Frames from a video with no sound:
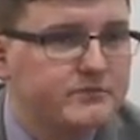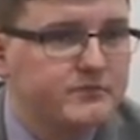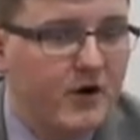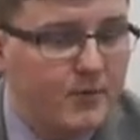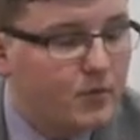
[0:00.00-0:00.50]

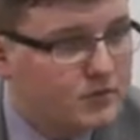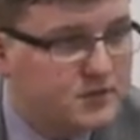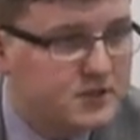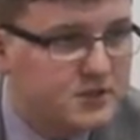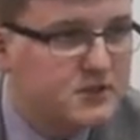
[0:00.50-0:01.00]
very important
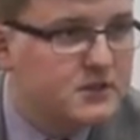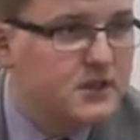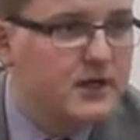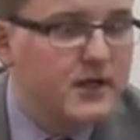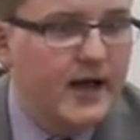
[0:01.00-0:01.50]
decisions
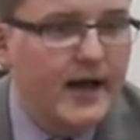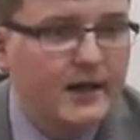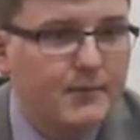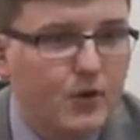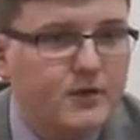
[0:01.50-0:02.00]
at
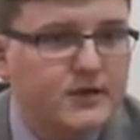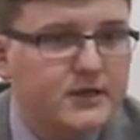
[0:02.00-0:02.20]
a point that